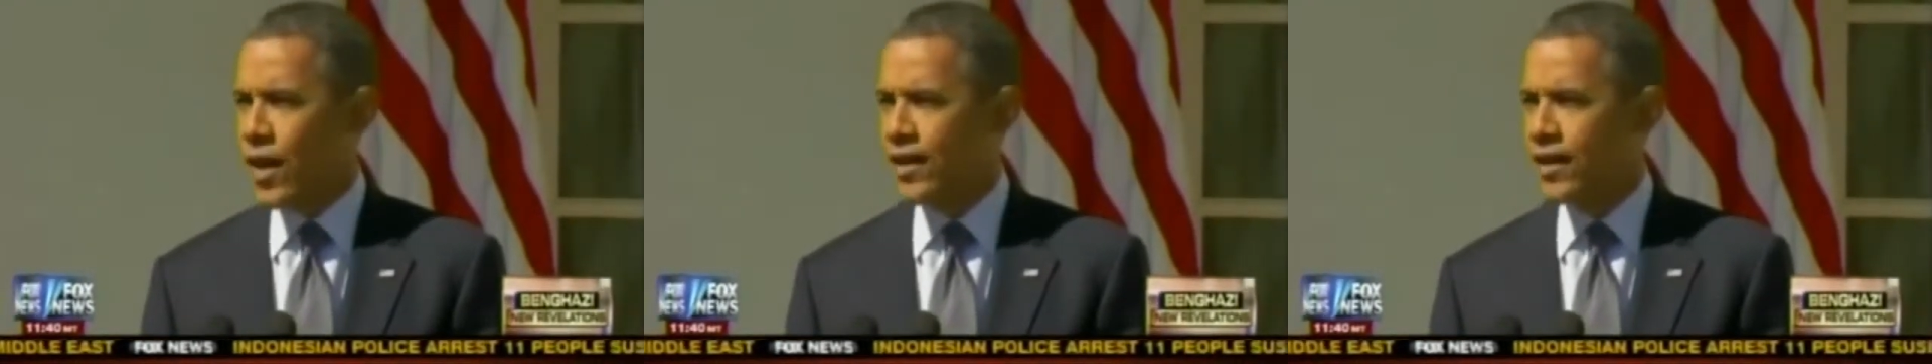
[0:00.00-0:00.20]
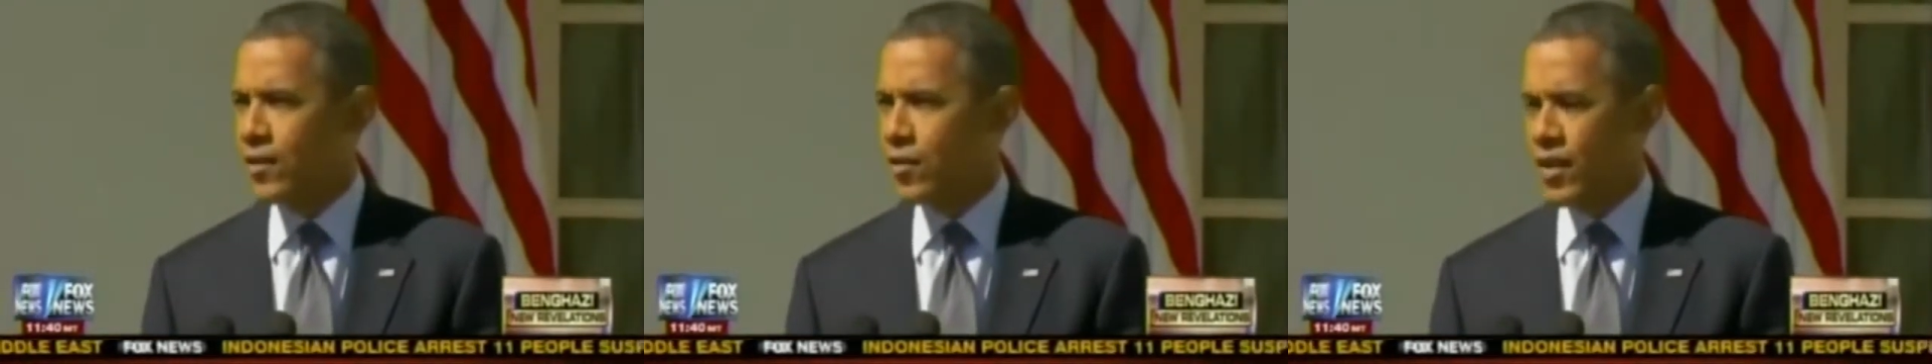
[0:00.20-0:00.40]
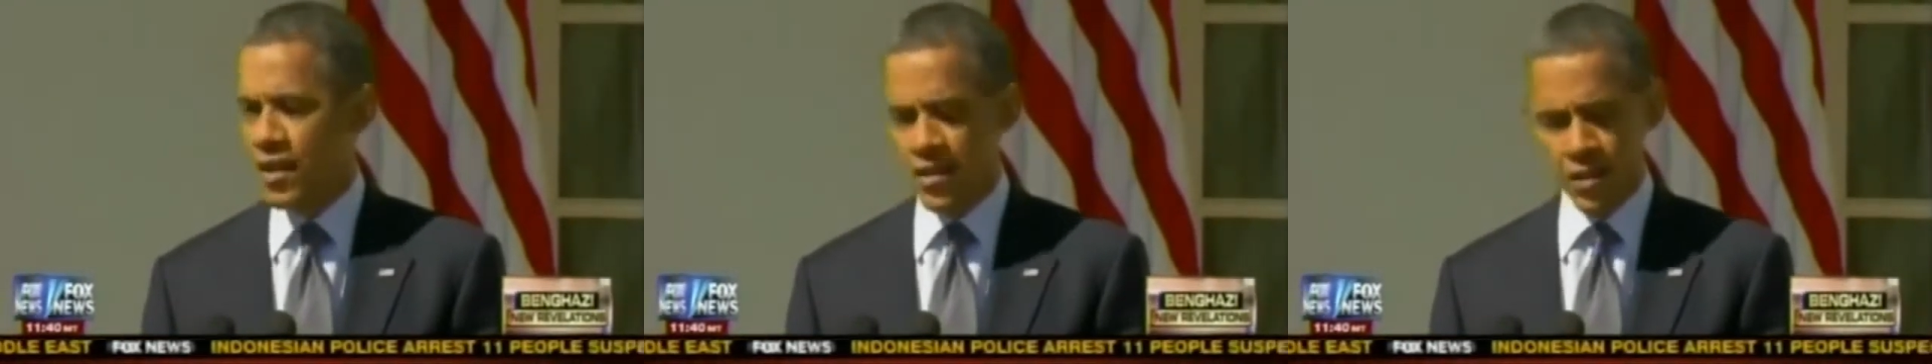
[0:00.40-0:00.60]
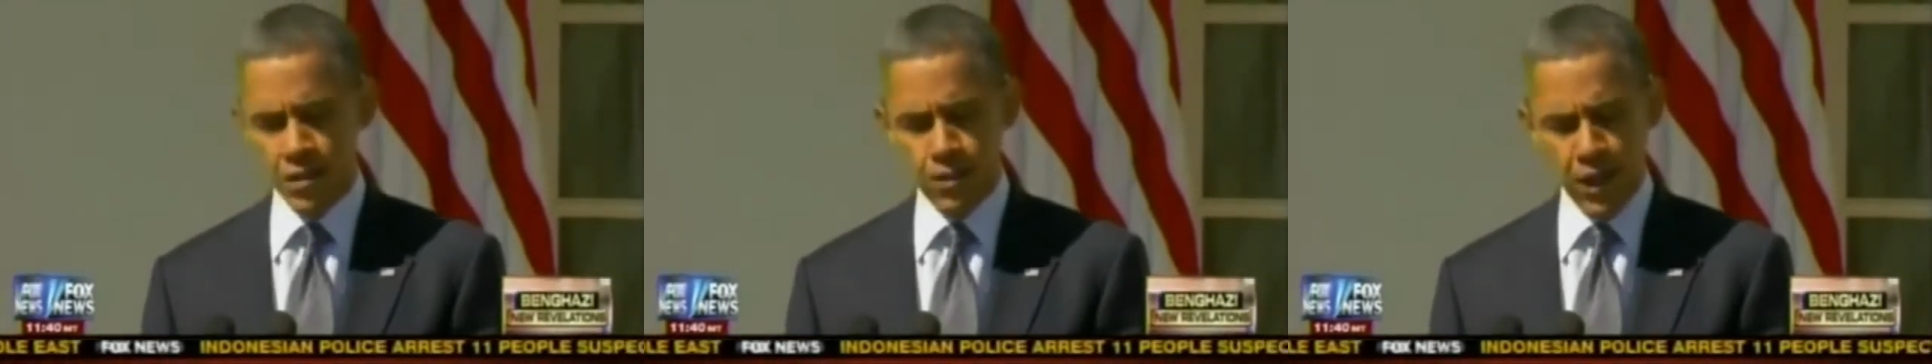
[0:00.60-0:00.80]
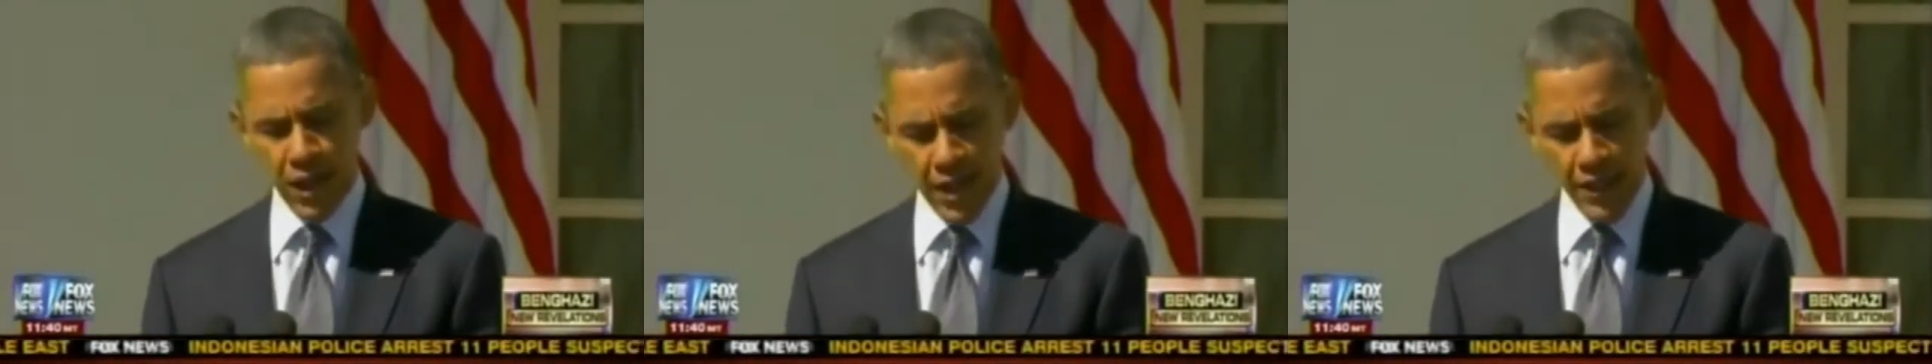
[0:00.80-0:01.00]
denigrate the
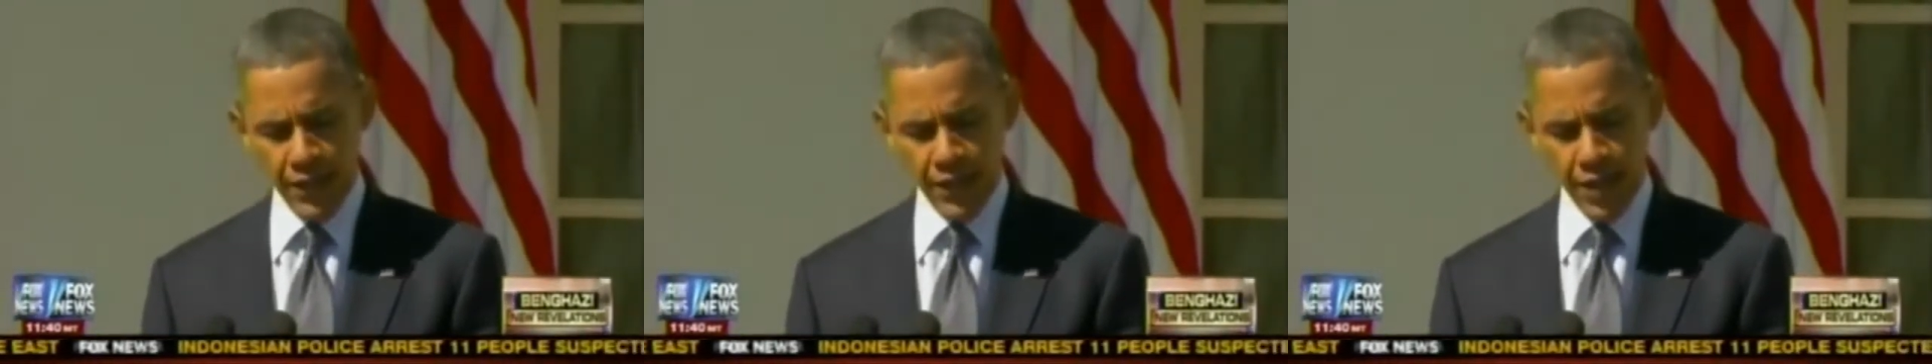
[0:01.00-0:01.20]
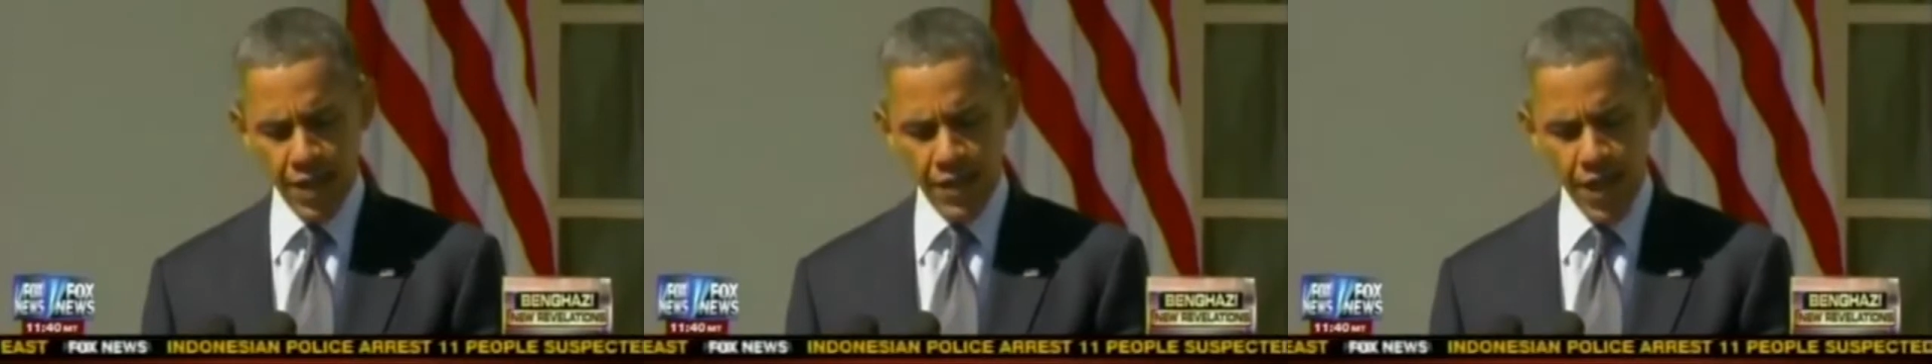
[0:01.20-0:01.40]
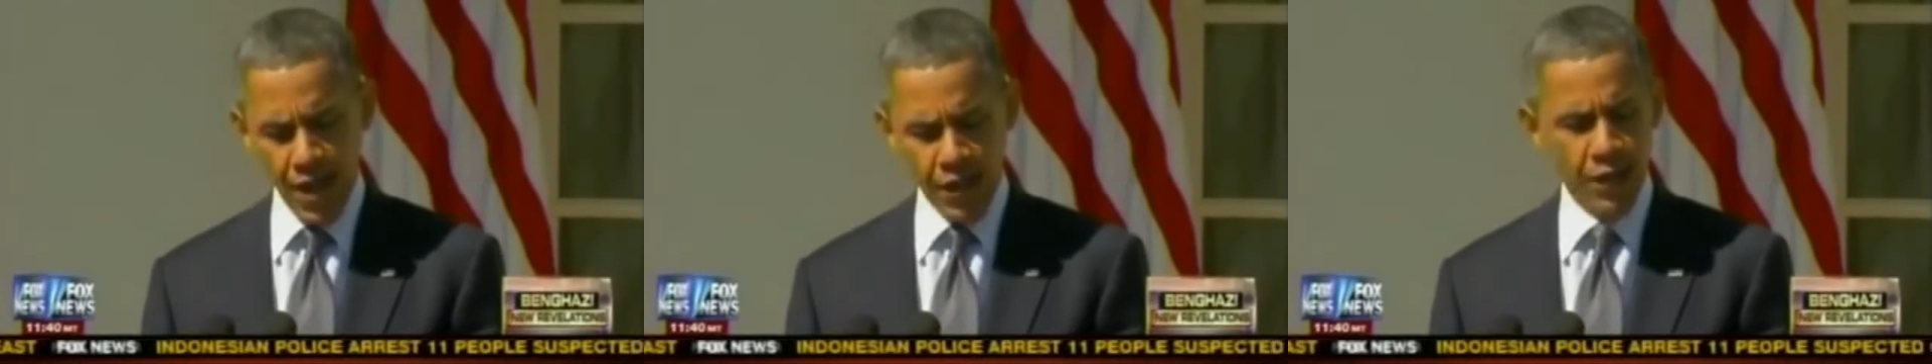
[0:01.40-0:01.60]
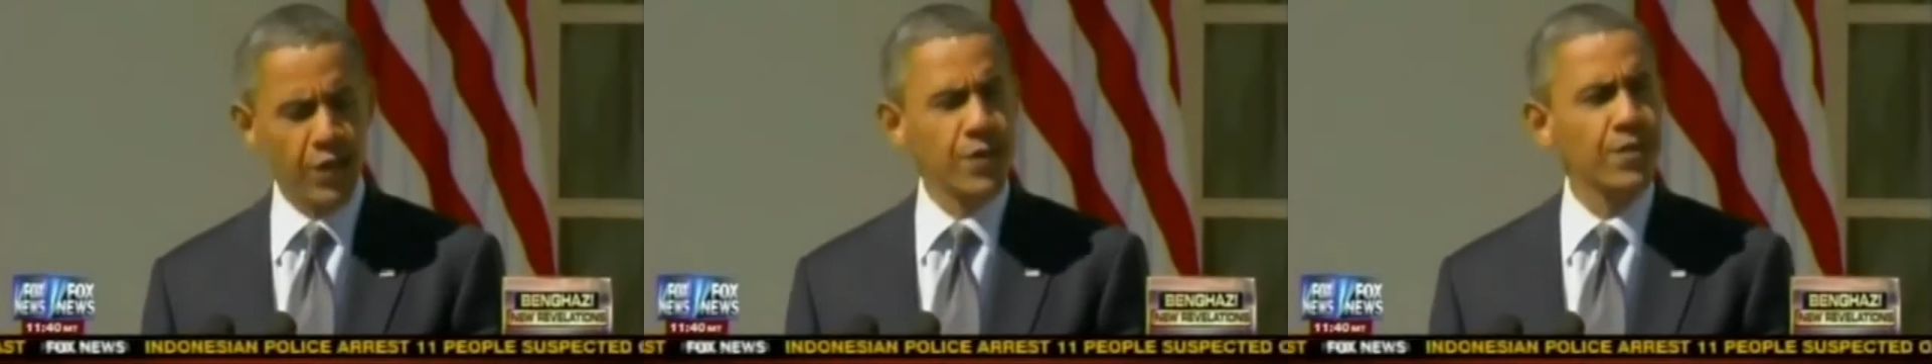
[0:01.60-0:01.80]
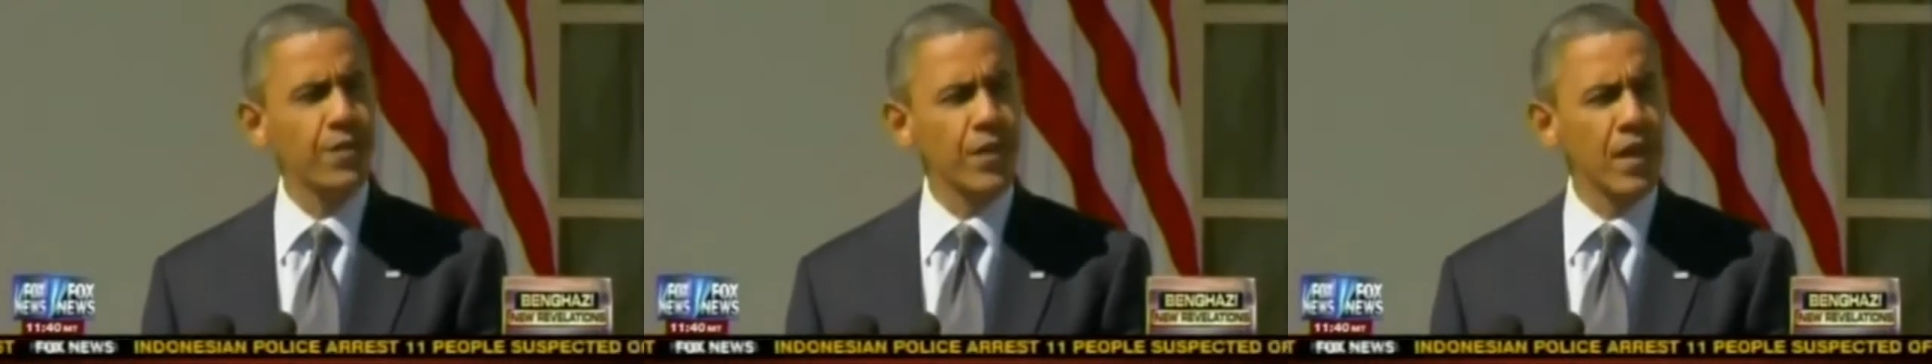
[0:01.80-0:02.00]
religious beliefs
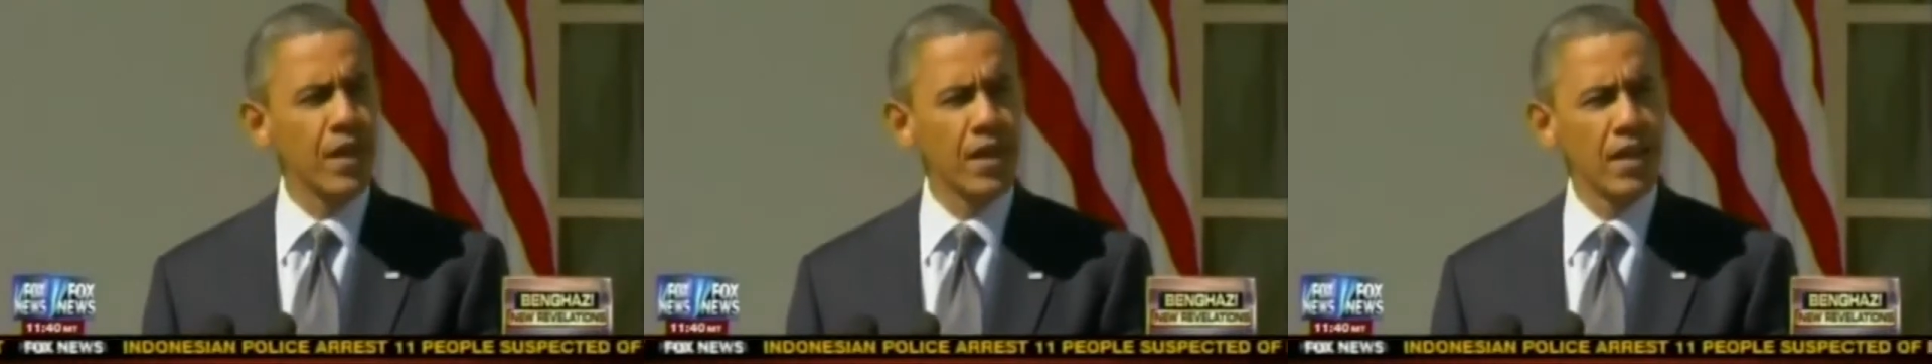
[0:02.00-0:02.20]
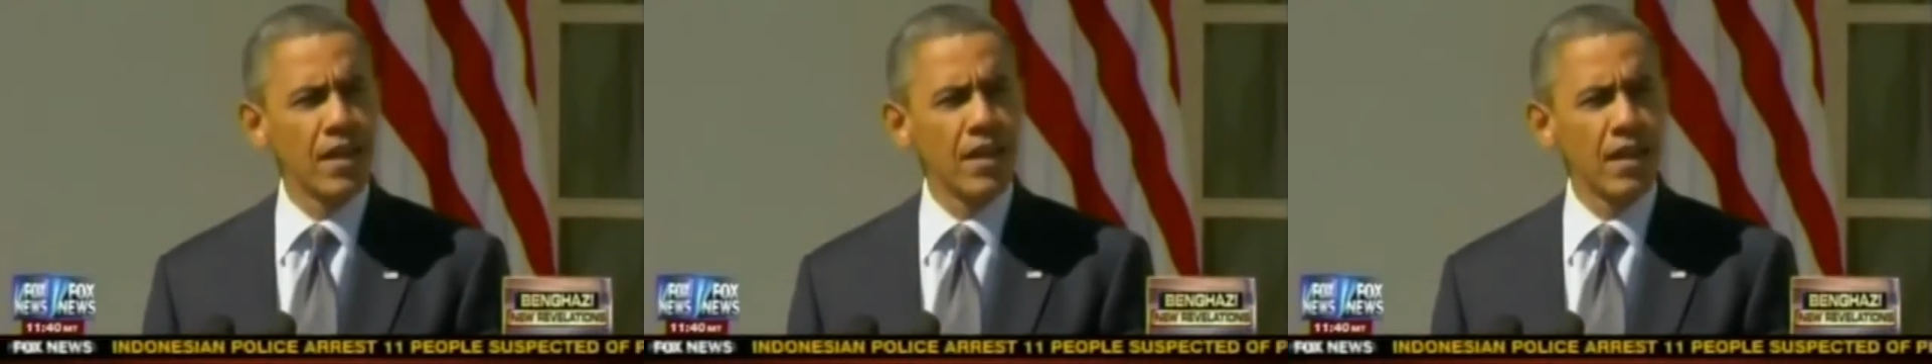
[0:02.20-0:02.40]
of others.